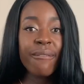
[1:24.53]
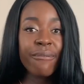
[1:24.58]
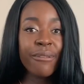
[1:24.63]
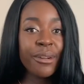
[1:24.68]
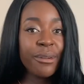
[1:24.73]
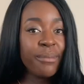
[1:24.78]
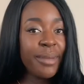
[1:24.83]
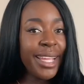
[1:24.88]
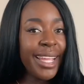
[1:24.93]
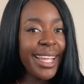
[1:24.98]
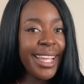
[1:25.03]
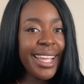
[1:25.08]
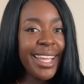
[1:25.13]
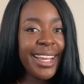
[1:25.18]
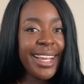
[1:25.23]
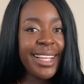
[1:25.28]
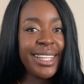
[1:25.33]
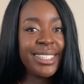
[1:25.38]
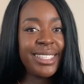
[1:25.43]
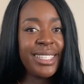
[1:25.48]
For me,
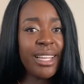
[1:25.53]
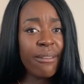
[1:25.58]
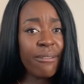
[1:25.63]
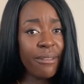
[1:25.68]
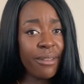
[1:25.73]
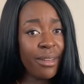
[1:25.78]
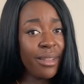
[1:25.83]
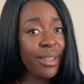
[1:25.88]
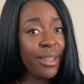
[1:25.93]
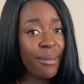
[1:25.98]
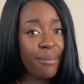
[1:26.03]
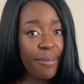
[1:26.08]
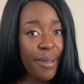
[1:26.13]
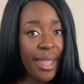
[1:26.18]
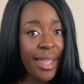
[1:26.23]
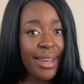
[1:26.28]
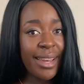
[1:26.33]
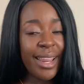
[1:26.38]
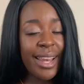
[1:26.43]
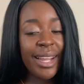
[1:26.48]
it has definitely
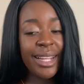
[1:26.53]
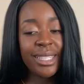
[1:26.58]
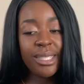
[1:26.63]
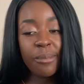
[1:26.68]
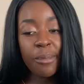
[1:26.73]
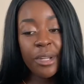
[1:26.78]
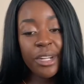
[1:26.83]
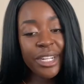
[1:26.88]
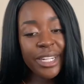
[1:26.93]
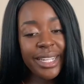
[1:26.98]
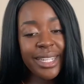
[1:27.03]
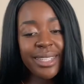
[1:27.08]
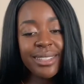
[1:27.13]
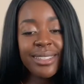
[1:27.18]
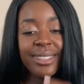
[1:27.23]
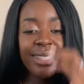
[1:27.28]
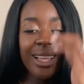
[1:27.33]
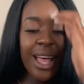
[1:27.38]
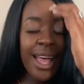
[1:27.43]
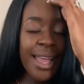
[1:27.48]
been an
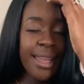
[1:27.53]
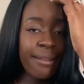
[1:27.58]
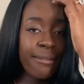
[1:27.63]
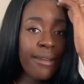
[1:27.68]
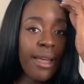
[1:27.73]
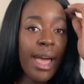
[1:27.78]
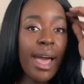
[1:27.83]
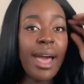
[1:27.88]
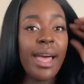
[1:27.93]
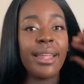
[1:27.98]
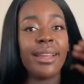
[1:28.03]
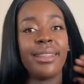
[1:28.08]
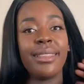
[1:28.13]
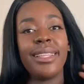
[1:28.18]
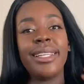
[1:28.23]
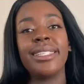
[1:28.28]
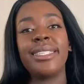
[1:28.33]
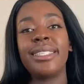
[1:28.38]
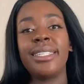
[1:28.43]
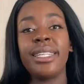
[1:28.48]
experience. I've had
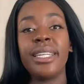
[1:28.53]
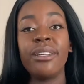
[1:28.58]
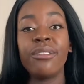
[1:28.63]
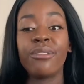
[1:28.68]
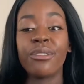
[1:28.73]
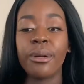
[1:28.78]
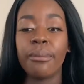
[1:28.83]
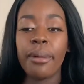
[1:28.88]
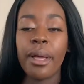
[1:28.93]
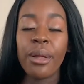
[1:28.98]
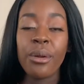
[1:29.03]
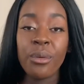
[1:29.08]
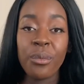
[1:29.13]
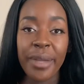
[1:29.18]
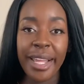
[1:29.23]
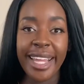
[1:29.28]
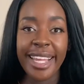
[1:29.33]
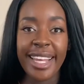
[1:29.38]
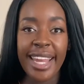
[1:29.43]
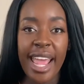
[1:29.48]
this tea for about a
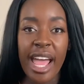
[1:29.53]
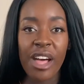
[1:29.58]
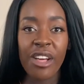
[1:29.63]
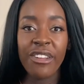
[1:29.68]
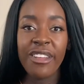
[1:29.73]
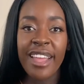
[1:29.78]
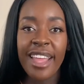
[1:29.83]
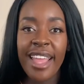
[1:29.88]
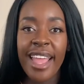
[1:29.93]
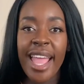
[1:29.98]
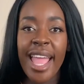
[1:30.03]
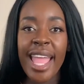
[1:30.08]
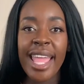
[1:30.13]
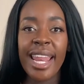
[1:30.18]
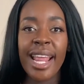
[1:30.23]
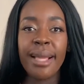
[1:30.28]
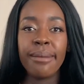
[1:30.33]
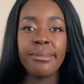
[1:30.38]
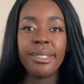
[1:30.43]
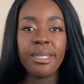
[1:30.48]
week now
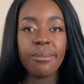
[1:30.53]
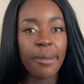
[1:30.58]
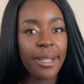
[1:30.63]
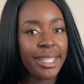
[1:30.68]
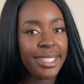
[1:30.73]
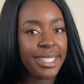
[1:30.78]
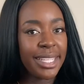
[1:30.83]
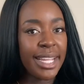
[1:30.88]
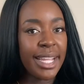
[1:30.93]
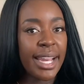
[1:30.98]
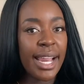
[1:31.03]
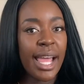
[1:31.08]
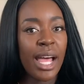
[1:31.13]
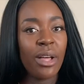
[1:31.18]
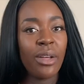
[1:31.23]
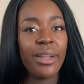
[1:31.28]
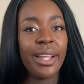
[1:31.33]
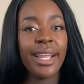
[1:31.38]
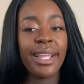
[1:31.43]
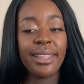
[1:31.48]
and I'm spacing it
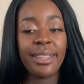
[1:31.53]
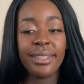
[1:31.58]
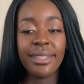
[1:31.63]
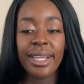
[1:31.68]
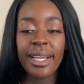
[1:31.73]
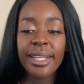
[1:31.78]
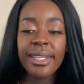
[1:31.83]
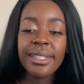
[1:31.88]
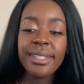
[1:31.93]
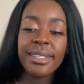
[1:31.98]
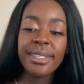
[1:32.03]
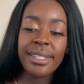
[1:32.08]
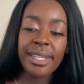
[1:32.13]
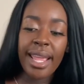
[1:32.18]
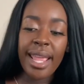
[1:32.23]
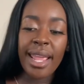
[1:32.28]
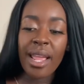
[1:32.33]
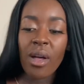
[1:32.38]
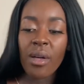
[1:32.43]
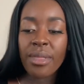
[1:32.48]
out. It does
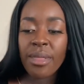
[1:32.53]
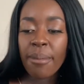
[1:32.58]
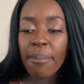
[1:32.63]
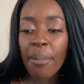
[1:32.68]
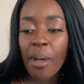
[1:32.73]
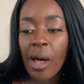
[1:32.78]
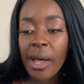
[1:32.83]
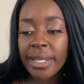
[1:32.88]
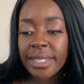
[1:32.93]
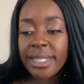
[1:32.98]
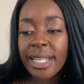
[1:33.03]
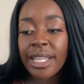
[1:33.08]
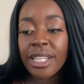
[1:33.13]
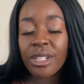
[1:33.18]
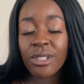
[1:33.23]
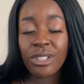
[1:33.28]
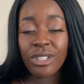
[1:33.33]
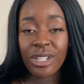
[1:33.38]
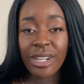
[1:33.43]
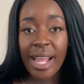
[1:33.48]
say on the box that
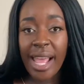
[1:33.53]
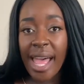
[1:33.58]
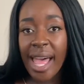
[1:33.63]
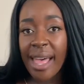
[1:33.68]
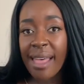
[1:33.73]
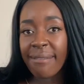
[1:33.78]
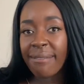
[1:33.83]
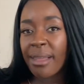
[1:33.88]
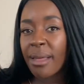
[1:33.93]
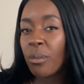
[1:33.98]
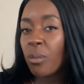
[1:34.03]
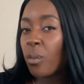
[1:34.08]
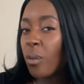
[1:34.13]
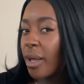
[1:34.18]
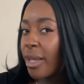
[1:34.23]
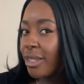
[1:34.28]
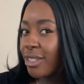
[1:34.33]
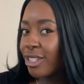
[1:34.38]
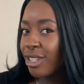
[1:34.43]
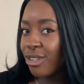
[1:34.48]
you should have
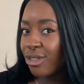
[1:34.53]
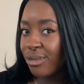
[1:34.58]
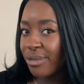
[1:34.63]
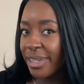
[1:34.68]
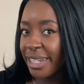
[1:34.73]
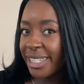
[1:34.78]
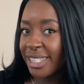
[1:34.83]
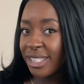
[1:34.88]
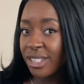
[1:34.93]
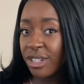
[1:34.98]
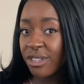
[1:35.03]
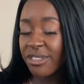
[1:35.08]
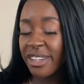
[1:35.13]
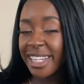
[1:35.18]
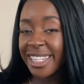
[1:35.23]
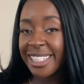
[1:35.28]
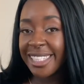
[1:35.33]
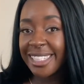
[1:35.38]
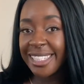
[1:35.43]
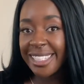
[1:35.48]
one to three
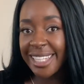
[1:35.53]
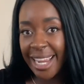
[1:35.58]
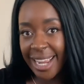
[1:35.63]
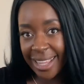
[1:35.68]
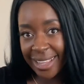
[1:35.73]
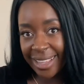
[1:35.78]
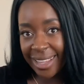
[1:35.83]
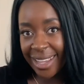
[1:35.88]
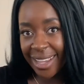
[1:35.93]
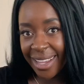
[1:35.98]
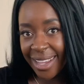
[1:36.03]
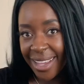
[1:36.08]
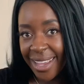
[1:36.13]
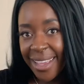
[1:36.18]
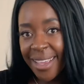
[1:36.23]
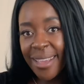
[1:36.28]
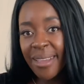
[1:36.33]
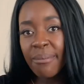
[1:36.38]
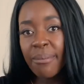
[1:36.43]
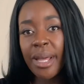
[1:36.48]
servings daily,
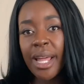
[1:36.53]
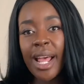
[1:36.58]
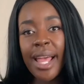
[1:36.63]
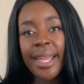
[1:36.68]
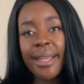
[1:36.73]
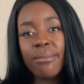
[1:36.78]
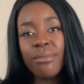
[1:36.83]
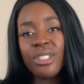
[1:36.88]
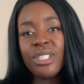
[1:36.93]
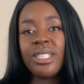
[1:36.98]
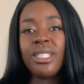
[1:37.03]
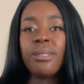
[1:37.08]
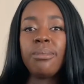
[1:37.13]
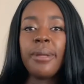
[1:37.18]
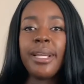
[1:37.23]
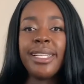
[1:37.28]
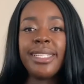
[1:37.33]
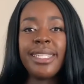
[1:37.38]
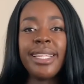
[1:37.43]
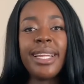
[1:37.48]
but I am just
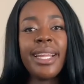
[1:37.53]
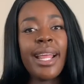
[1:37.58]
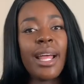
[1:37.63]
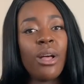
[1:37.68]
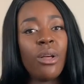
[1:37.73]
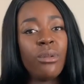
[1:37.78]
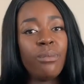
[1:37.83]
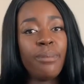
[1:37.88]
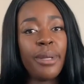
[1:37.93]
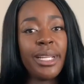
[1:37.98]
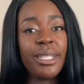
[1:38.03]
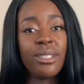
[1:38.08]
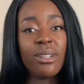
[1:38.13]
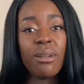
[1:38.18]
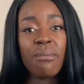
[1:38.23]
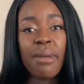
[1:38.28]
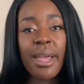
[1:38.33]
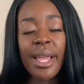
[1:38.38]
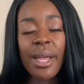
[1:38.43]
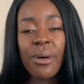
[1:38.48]
spacing it out based
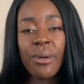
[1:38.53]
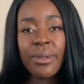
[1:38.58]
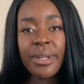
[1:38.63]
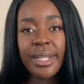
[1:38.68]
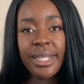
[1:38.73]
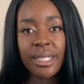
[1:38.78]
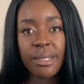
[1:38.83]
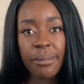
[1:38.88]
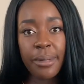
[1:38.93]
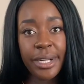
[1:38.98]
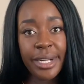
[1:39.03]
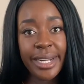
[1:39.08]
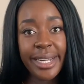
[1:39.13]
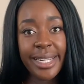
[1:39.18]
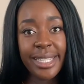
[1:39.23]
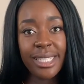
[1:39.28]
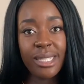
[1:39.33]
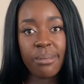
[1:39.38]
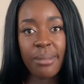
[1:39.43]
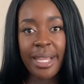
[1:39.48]
on my own
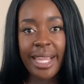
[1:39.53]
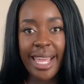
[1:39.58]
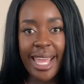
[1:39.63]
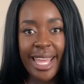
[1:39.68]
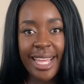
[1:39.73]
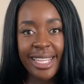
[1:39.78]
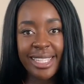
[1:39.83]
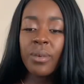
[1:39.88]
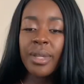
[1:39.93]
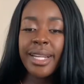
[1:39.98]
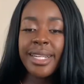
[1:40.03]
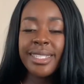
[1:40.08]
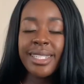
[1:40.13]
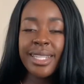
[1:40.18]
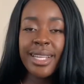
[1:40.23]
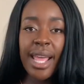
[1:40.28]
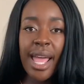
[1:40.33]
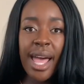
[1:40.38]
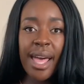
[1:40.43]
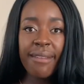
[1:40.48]
experience because when I
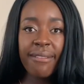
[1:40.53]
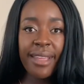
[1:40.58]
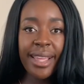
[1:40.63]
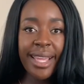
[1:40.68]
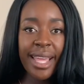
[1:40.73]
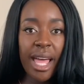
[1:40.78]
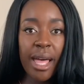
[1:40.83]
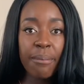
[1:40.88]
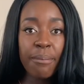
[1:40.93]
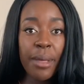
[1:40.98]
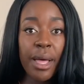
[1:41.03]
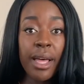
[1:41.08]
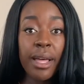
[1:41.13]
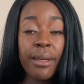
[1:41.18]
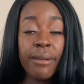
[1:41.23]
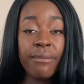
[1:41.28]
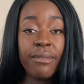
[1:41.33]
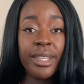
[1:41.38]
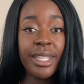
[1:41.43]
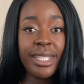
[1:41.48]
did have a cup
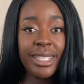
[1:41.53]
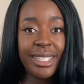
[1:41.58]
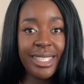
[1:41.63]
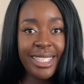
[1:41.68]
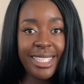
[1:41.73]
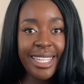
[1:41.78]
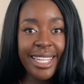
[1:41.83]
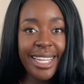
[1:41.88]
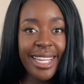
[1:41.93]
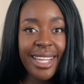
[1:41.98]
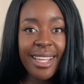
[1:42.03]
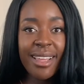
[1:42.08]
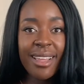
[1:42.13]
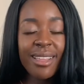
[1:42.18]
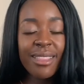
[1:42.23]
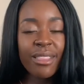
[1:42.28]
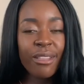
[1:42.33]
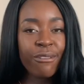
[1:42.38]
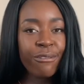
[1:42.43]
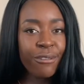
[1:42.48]
of this tea
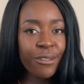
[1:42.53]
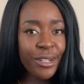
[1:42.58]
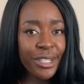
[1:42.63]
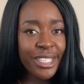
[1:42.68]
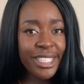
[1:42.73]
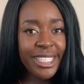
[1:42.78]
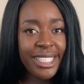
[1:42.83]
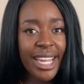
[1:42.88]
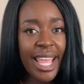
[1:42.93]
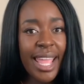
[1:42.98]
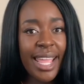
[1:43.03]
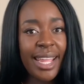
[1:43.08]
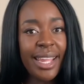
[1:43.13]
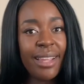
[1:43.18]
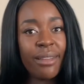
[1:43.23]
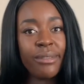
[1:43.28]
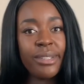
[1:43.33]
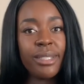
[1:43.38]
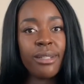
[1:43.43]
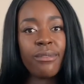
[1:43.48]
the first night,
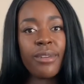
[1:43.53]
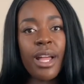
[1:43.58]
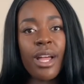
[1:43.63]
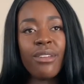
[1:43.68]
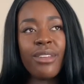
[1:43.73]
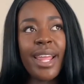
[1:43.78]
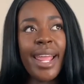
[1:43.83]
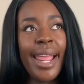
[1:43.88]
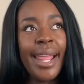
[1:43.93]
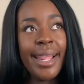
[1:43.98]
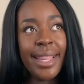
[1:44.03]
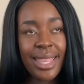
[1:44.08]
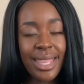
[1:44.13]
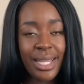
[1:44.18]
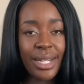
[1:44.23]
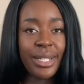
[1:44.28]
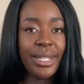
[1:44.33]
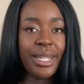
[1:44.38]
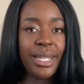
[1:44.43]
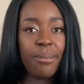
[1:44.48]
it was around
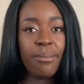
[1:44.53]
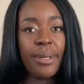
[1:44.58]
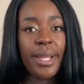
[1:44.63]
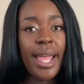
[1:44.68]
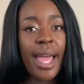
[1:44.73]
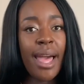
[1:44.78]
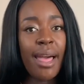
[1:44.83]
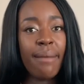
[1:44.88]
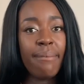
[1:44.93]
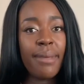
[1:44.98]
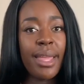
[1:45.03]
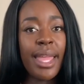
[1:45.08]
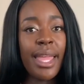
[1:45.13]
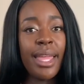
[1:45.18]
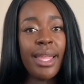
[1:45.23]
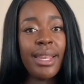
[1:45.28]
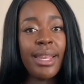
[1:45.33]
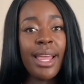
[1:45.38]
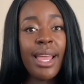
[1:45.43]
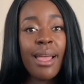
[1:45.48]
8.30 p.m.
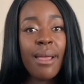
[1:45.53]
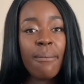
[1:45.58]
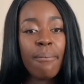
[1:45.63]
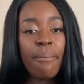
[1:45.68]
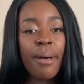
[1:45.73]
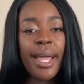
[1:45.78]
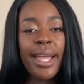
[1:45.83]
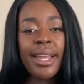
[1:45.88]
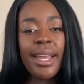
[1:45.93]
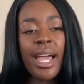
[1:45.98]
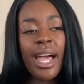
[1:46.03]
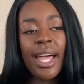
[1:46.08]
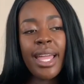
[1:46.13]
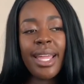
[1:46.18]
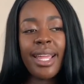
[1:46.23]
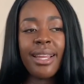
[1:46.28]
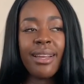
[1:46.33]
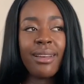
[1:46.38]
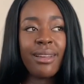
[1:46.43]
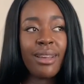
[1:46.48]
and by
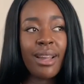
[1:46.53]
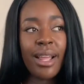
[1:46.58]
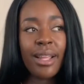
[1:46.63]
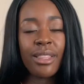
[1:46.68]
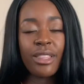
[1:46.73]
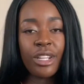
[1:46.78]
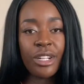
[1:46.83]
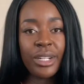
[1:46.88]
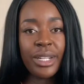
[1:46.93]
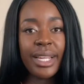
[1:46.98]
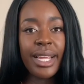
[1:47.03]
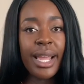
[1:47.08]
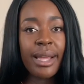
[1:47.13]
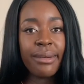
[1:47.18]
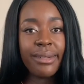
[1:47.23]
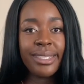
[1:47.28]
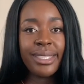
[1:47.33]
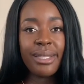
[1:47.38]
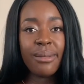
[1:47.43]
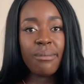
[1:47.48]
9 9.30 I
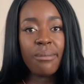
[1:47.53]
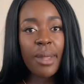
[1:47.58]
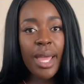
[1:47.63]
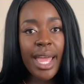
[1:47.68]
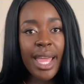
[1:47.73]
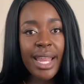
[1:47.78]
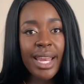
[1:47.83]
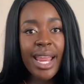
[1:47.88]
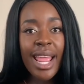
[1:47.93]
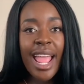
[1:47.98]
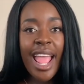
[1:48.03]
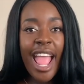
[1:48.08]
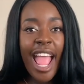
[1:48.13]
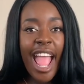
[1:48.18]
was in bed